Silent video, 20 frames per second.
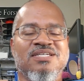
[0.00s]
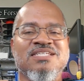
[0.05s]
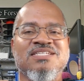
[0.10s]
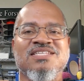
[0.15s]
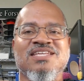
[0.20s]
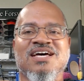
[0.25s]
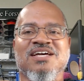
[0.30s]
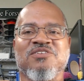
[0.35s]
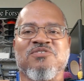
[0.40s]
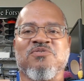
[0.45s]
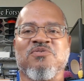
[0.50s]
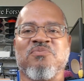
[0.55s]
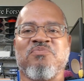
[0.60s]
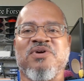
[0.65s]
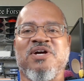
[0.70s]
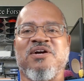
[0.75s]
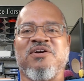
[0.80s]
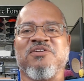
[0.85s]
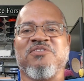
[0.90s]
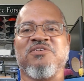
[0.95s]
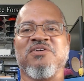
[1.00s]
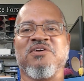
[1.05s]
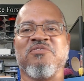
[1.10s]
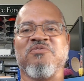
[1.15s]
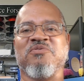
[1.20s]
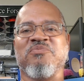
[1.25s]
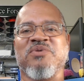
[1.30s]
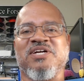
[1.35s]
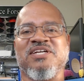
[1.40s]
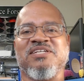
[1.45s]
is not so apparent to
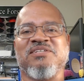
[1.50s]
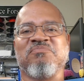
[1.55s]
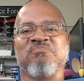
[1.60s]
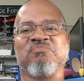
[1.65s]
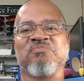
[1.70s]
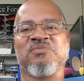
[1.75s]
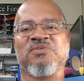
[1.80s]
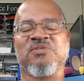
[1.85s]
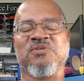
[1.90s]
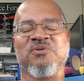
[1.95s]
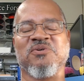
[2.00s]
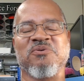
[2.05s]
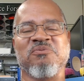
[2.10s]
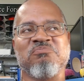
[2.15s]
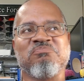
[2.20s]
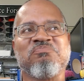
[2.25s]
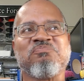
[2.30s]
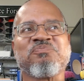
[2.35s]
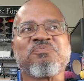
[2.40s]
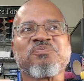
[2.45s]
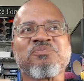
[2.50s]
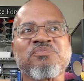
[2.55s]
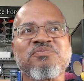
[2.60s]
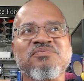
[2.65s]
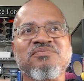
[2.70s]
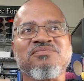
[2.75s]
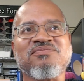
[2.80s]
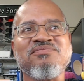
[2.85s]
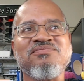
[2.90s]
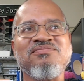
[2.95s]
everybody. So
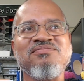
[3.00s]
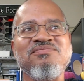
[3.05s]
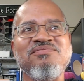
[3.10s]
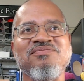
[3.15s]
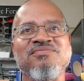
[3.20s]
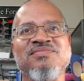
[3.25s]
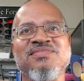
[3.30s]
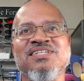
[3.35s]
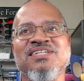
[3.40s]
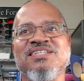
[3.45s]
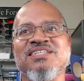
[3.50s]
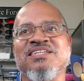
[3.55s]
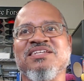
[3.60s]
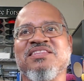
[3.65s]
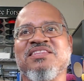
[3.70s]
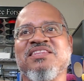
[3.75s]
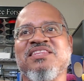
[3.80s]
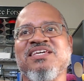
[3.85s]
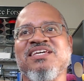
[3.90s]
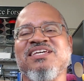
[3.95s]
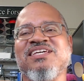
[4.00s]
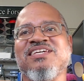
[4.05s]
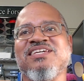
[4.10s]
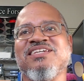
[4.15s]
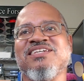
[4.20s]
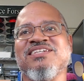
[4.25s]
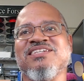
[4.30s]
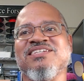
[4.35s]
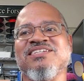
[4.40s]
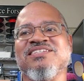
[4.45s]
the
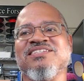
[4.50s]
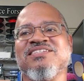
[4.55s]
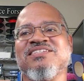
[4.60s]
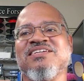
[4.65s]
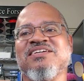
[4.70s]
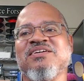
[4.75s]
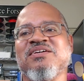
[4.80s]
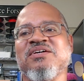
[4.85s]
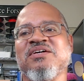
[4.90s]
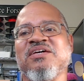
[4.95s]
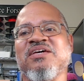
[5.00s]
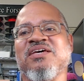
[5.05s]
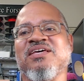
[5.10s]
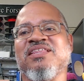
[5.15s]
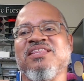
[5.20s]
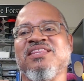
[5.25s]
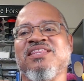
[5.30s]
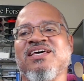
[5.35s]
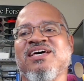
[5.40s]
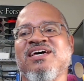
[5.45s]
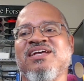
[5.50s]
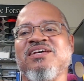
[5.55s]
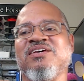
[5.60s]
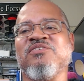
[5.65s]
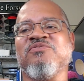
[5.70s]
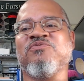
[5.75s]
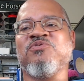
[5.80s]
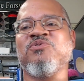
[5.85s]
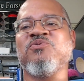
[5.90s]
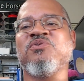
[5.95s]
thing is that
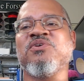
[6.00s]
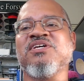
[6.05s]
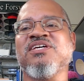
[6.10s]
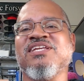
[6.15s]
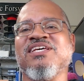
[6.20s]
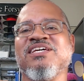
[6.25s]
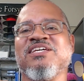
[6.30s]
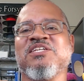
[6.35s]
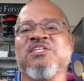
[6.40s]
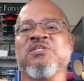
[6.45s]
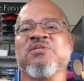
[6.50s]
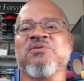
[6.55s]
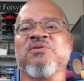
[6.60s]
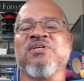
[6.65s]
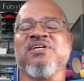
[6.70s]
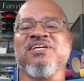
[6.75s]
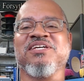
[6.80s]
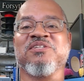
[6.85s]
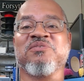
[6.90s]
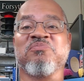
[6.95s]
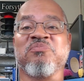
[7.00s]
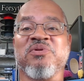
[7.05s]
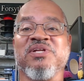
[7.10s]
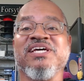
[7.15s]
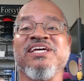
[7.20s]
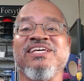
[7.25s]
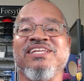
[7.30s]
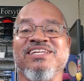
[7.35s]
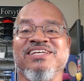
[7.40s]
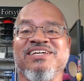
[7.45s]
if you can
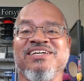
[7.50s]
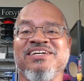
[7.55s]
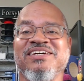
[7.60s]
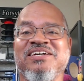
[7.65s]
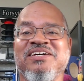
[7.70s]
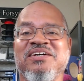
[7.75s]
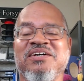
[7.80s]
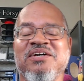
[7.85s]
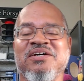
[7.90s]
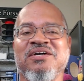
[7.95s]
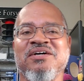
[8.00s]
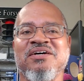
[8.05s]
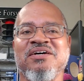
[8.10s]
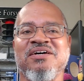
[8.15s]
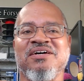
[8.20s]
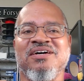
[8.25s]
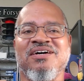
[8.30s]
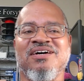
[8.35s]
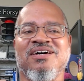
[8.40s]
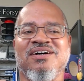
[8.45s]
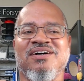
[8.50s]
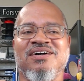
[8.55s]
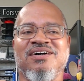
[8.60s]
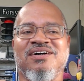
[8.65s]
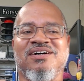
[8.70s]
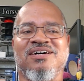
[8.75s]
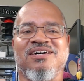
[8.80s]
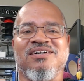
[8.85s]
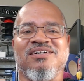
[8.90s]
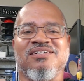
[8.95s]
explain
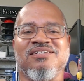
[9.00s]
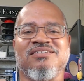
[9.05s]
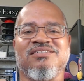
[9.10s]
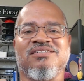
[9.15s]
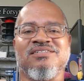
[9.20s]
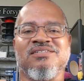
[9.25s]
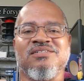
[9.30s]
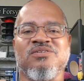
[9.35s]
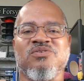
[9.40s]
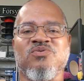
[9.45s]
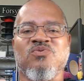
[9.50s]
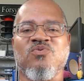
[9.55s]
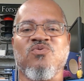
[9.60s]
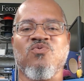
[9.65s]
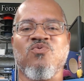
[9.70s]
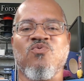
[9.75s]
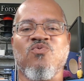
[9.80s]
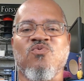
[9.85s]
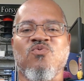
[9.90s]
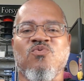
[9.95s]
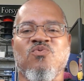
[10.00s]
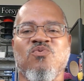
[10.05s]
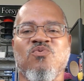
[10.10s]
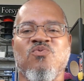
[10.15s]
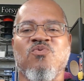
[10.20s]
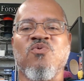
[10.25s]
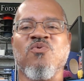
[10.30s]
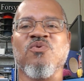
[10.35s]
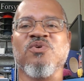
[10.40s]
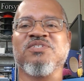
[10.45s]
what
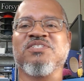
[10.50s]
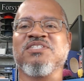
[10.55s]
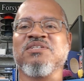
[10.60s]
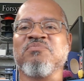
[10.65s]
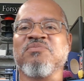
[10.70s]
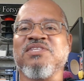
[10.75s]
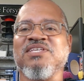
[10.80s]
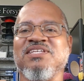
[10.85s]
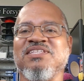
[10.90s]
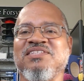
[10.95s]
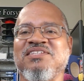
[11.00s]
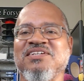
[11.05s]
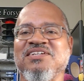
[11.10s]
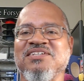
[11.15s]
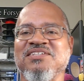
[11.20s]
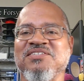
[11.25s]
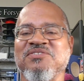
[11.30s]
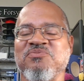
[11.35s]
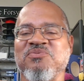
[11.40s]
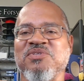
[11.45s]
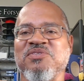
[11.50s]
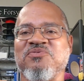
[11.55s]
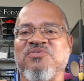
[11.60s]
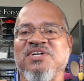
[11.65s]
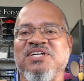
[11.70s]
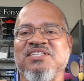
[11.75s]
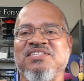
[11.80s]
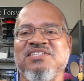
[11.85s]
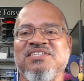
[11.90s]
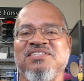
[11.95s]
something does with
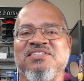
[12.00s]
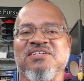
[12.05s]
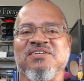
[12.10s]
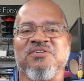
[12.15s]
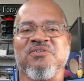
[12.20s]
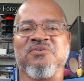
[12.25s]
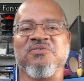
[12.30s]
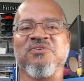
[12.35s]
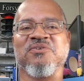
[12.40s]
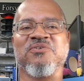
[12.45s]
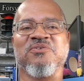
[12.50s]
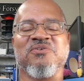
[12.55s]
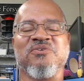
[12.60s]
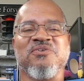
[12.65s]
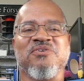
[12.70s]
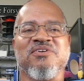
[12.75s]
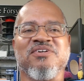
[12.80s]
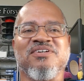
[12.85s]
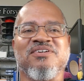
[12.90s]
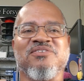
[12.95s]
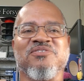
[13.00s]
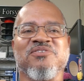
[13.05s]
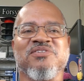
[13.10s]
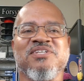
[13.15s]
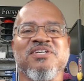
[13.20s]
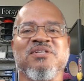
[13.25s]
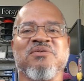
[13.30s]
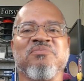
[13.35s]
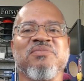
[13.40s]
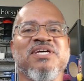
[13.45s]
great detail, or
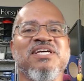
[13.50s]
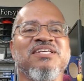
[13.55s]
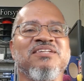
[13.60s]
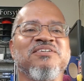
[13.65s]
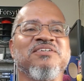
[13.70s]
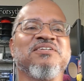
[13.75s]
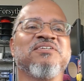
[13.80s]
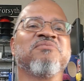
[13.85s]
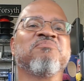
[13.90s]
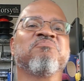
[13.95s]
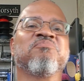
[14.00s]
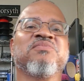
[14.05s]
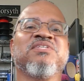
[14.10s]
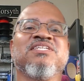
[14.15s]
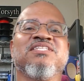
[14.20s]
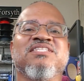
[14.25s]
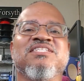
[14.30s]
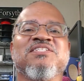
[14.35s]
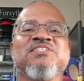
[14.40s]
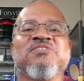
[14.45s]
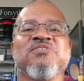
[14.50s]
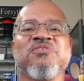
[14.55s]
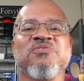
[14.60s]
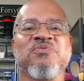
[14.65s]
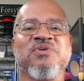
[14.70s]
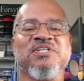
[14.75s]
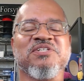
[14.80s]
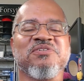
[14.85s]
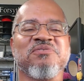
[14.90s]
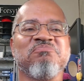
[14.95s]
tell them, hey, look, in this
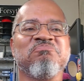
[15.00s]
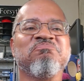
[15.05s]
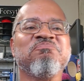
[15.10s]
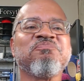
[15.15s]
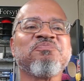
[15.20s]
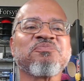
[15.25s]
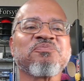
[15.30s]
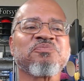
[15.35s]
situation,